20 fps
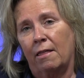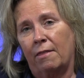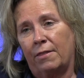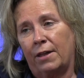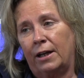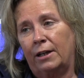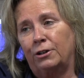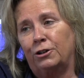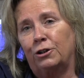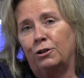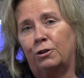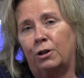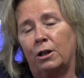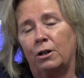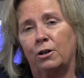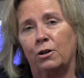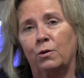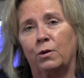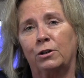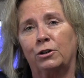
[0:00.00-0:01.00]
things you can
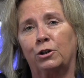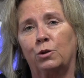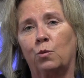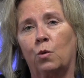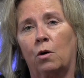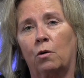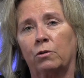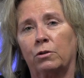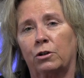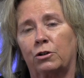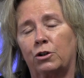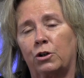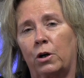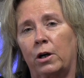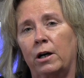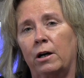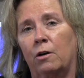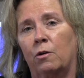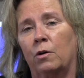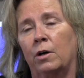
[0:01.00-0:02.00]
do as you walk the
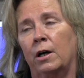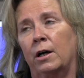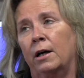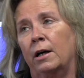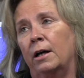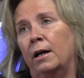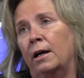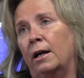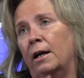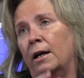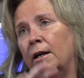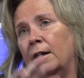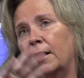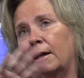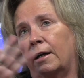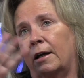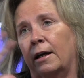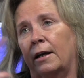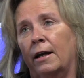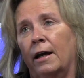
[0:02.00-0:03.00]
trail, and
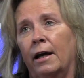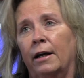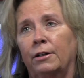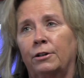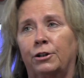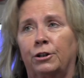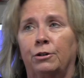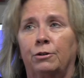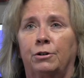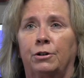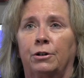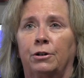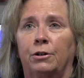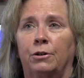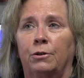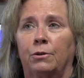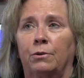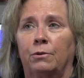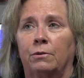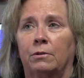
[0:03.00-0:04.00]
it connects you
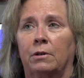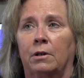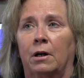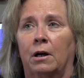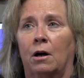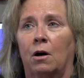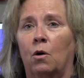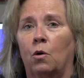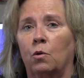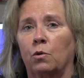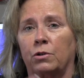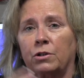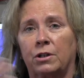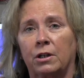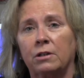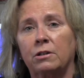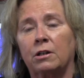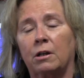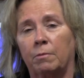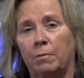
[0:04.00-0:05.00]
to a whole
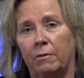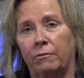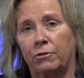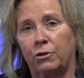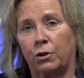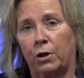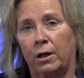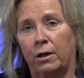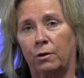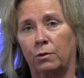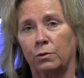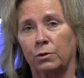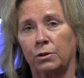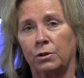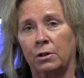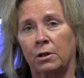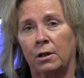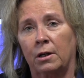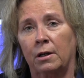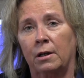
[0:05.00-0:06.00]
system of
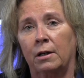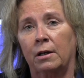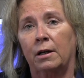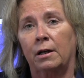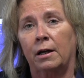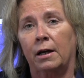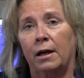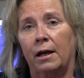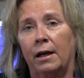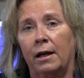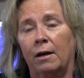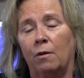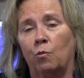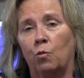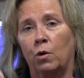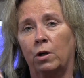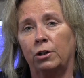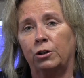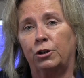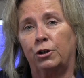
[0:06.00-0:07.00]
trails. And
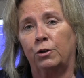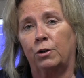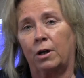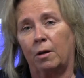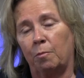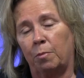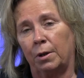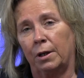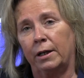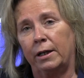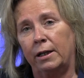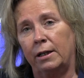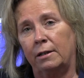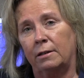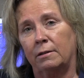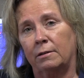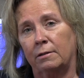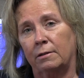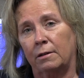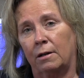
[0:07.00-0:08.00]
once you complete
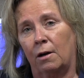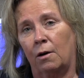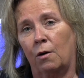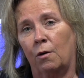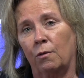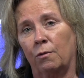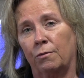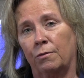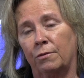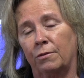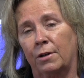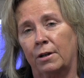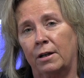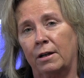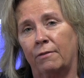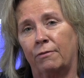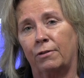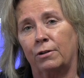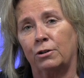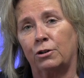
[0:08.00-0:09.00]
all the
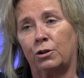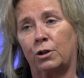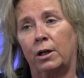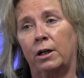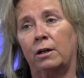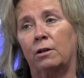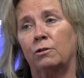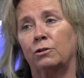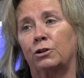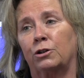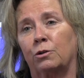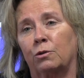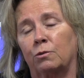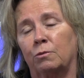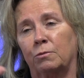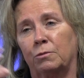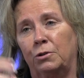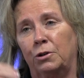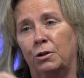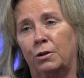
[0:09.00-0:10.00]
different trails,
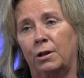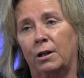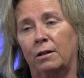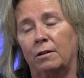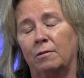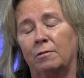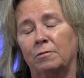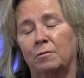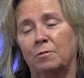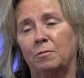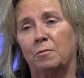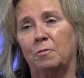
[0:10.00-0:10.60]
you can